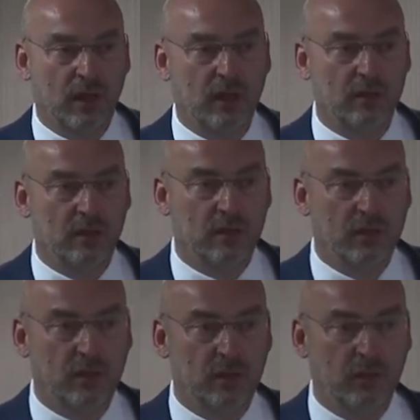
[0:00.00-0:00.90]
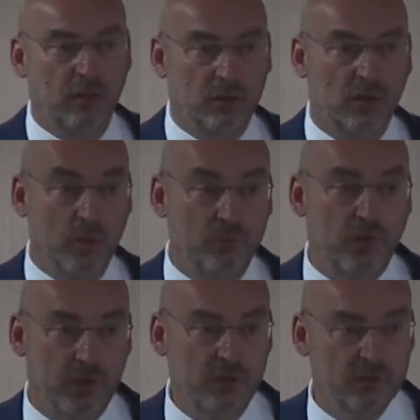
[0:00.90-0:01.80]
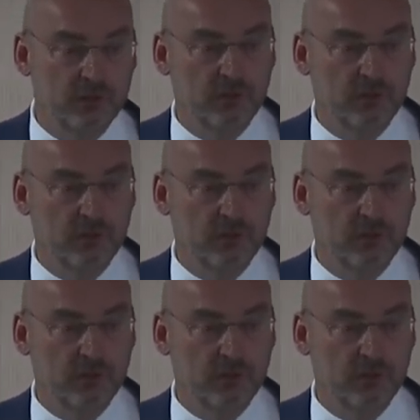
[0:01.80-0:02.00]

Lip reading: And hopefully,